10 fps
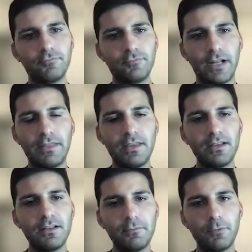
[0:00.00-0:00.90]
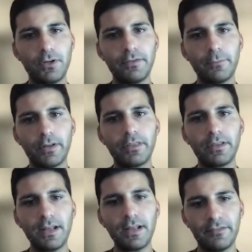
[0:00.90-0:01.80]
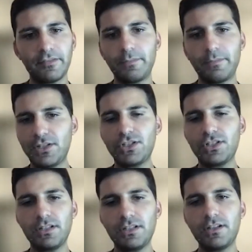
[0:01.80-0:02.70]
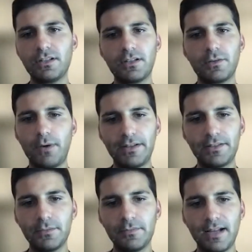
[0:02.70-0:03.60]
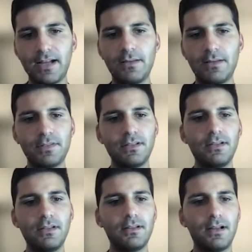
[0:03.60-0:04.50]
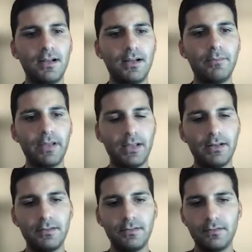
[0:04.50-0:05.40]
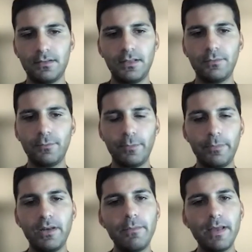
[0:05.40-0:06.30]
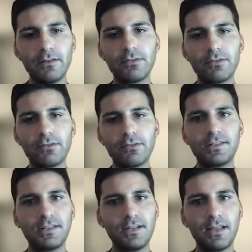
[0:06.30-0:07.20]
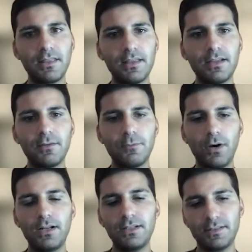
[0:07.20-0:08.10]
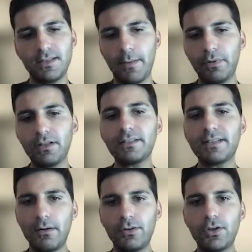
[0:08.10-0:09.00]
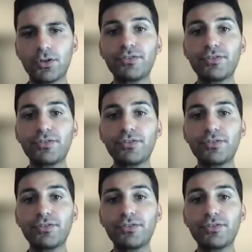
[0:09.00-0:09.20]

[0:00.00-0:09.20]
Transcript: I think one thing that I've mentioned here quite sometimes, and in many regards, and I think one is doubling down on